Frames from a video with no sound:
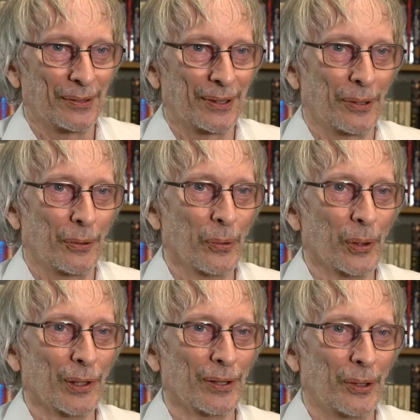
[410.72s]

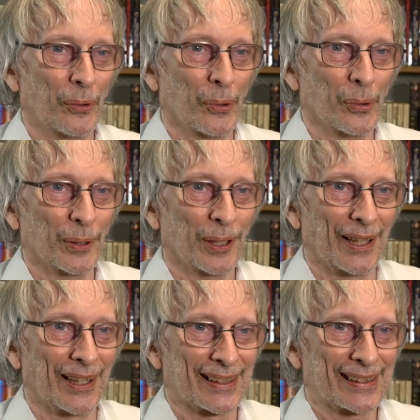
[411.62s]
All,
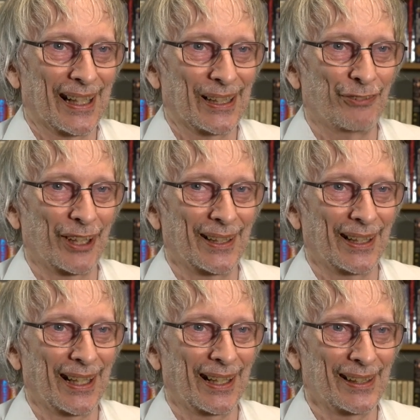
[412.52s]
all uh, scientific
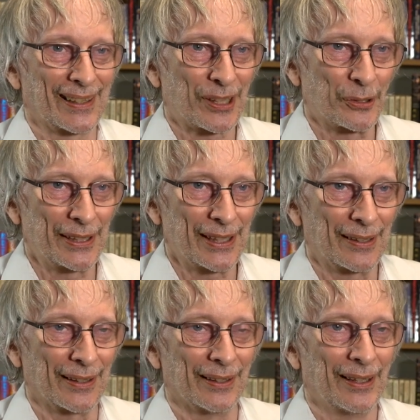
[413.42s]
thinking is
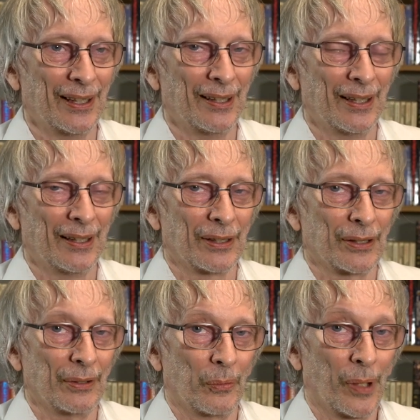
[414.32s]
critical.
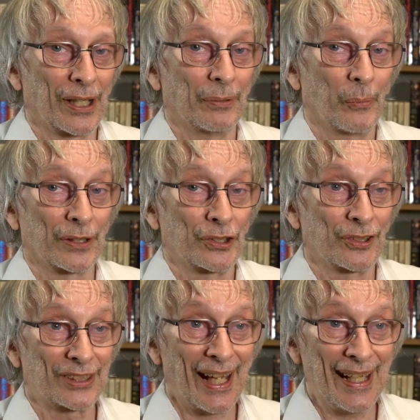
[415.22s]
One, one
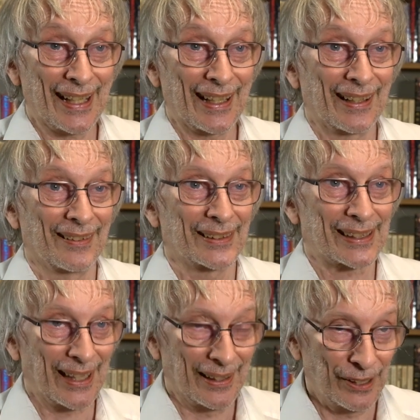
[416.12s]
should take
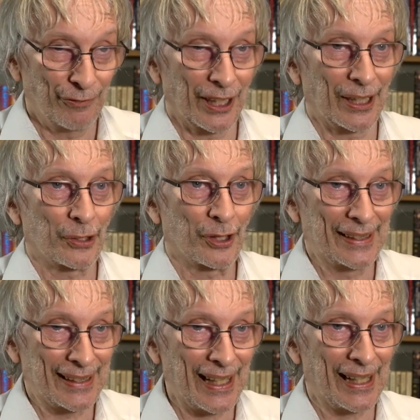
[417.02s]
scientific
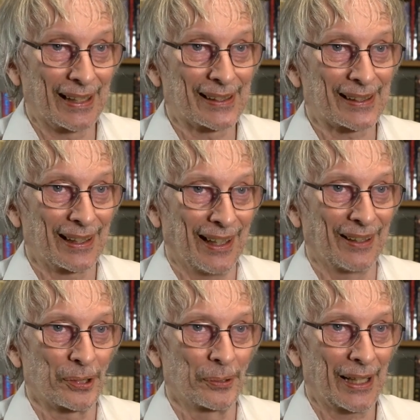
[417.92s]
critiques
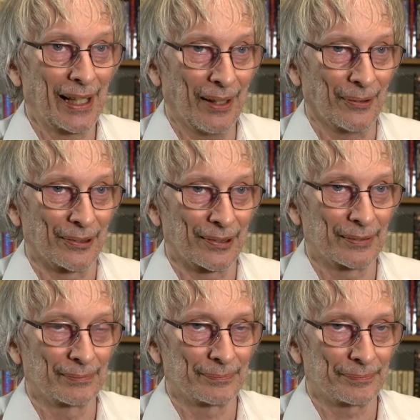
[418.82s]
into
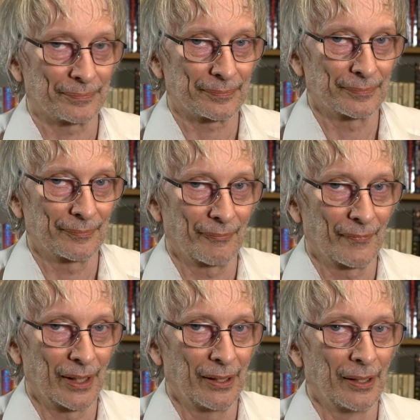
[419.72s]
account.
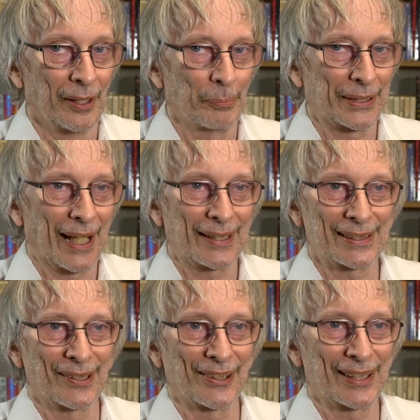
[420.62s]
But that
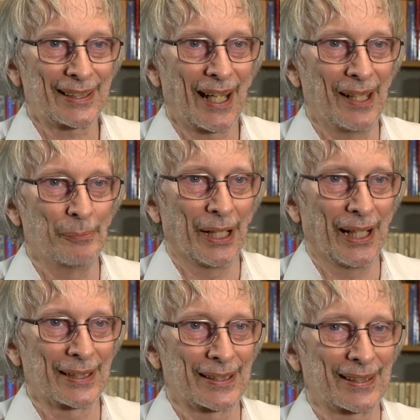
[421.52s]
is not the same
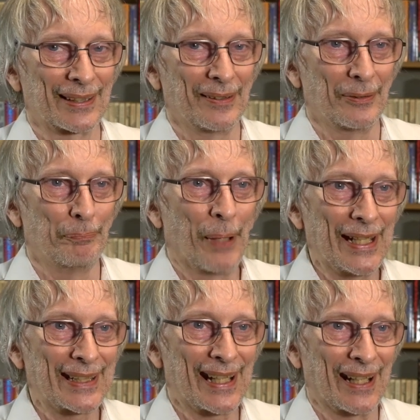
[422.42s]
as
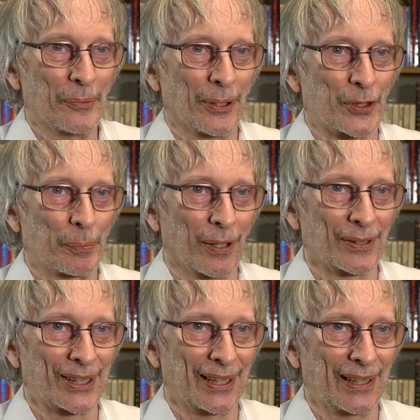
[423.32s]
basing one's
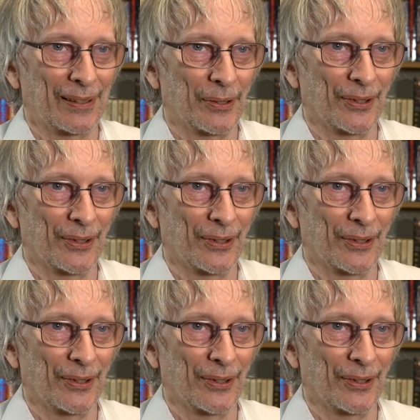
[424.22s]
policy